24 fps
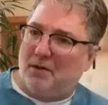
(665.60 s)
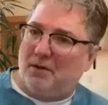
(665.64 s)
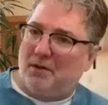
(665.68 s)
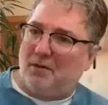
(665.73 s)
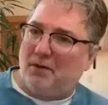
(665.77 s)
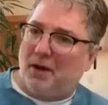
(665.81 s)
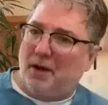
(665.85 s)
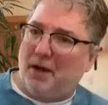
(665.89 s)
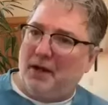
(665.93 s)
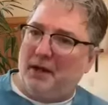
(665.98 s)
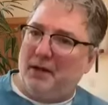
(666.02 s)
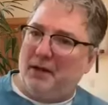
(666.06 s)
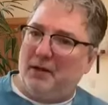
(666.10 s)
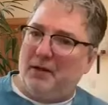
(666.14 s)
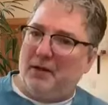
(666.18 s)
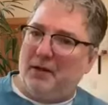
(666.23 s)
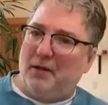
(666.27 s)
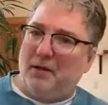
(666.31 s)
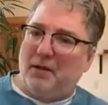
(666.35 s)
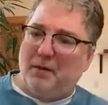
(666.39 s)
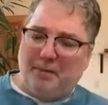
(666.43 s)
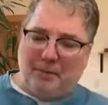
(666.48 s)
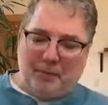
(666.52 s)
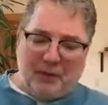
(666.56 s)
Right?
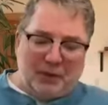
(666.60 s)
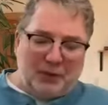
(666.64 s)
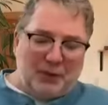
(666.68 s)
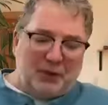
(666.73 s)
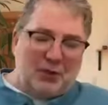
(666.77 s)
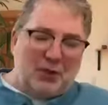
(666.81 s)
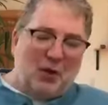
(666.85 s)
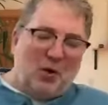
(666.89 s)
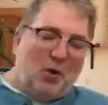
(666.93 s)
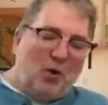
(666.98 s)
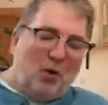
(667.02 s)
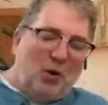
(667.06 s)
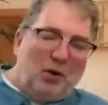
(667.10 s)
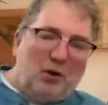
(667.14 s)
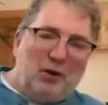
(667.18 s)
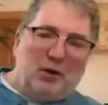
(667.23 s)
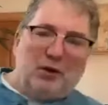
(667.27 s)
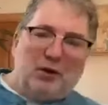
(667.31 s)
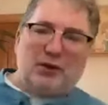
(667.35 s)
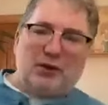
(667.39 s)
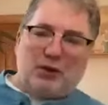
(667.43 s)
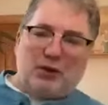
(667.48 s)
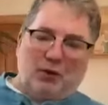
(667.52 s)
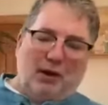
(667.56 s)
So
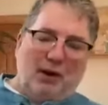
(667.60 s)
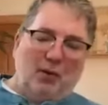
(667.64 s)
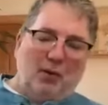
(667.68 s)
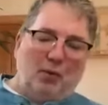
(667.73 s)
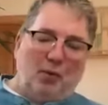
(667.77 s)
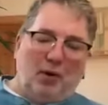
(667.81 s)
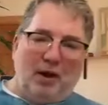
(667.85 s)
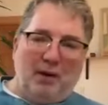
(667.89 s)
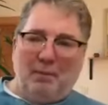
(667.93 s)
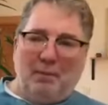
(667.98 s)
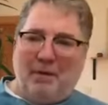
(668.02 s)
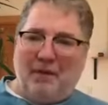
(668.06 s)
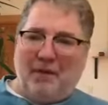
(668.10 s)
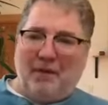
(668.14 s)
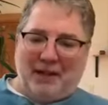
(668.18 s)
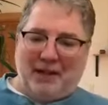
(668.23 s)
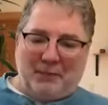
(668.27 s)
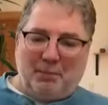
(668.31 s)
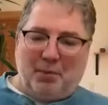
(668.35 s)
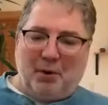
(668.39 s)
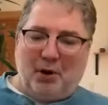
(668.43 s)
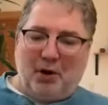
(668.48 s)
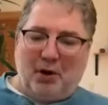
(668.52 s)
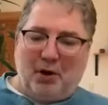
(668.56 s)
I want, and
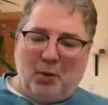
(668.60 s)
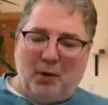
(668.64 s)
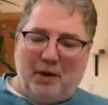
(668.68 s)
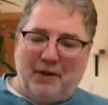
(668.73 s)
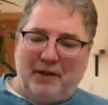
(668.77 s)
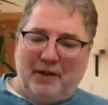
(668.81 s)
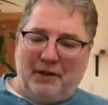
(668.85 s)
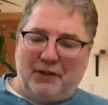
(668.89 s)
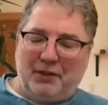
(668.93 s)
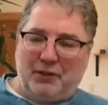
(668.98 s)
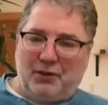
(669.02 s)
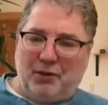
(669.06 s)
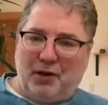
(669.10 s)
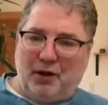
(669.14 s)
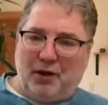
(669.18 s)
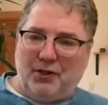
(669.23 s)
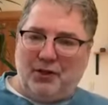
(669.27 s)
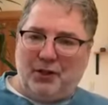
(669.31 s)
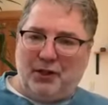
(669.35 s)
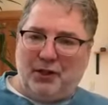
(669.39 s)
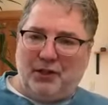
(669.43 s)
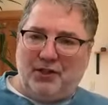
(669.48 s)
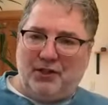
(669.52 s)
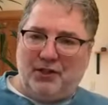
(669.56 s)
that's part of why the
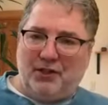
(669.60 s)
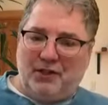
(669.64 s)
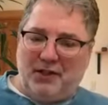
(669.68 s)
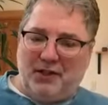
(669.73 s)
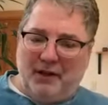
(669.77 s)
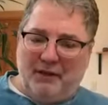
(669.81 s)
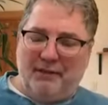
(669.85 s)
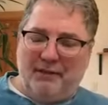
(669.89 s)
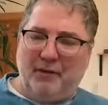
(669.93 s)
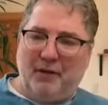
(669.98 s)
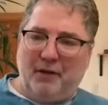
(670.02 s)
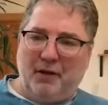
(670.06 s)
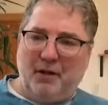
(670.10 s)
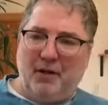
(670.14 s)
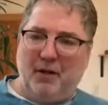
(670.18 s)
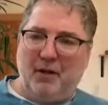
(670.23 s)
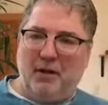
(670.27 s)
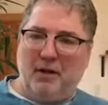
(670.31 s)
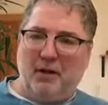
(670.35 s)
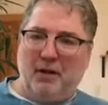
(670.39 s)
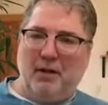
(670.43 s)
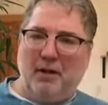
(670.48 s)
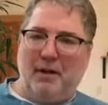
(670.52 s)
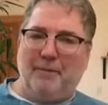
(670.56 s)
instruction is different.
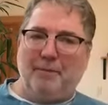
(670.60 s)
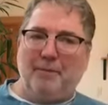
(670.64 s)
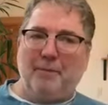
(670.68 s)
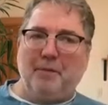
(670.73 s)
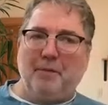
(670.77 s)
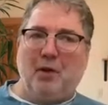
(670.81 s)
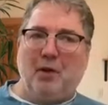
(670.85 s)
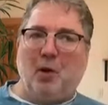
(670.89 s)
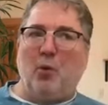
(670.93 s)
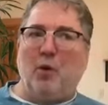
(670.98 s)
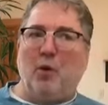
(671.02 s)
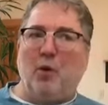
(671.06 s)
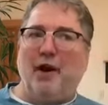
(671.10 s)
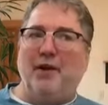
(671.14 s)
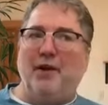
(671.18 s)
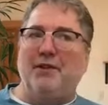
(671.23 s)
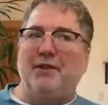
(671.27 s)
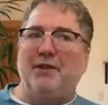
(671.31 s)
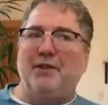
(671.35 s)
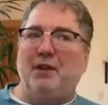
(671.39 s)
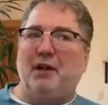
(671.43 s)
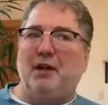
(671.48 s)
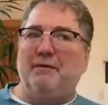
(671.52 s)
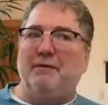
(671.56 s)

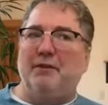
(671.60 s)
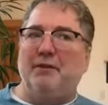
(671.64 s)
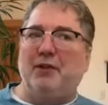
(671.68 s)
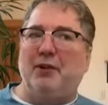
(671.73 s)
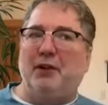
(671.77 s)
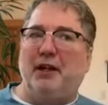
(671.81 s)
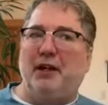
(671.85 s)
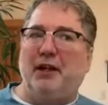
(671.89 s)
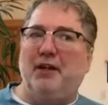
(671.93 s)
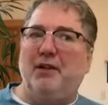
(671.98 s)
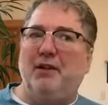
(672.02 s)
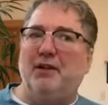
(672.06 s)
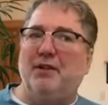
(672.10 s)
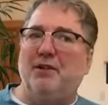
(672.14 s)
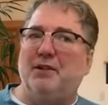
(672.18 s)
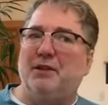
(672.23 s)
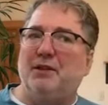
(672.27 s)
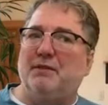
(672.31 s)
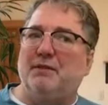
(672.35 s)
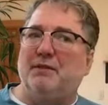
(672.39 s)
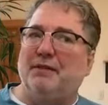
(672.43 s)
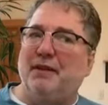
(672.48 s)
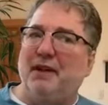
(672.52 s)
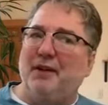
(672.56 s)
Awareness of your heels
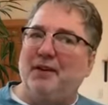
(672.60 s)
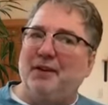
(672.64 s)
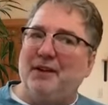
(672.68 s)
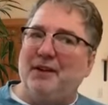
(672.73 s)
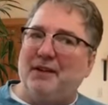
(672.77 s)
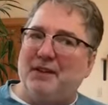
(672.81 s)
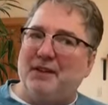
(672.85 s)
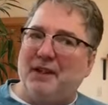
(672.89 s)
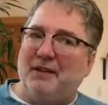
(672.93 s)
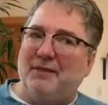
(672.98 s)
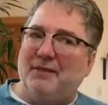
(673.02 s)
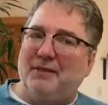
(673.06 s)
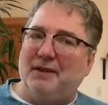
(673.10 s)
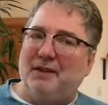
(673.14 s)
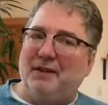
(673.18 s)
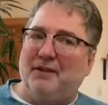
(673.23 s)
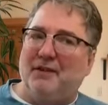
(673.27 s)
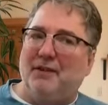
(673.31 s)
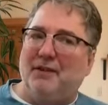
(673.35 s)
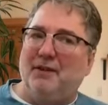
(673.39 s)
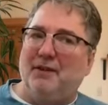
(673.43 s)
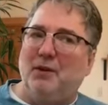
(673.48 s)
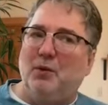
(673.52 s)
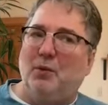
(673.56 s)
is very different
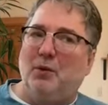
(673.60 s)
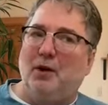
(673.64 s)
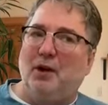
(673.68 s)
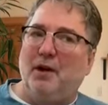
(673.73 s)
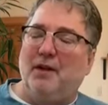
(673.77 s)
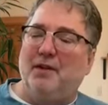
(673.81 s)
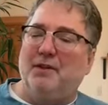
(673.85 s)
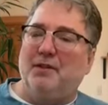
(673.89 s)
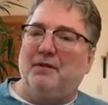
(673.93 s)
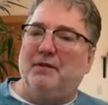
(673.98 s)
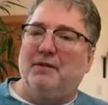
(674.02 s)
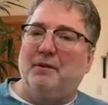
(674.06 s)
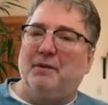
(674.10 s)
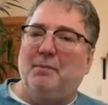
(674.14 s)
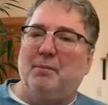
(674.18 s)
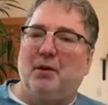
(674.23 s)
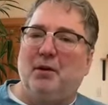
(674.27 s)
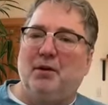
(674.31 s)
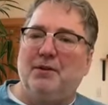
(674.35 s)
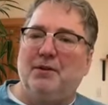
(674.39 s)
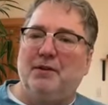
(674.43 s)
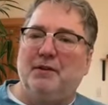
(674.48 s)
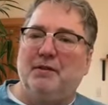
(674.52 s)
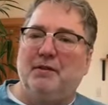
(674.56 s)
than the awareness of the
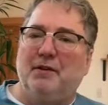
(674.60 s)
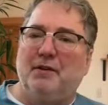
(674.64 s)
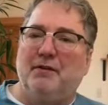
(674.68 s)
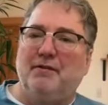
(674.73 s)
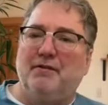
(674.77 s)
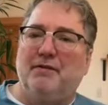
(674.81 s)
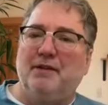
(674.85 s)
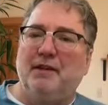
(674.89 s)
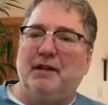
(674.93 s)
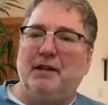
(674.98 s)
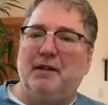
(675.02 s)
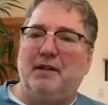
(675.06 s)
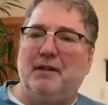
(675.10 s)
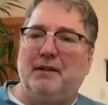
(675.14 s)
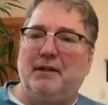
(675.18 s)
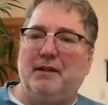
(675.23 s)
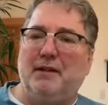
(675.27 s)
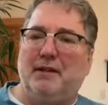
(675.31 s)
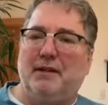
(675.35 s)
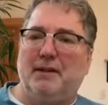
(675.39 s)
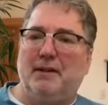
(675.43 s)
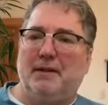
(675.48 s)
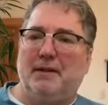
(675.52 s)
balls of your feet.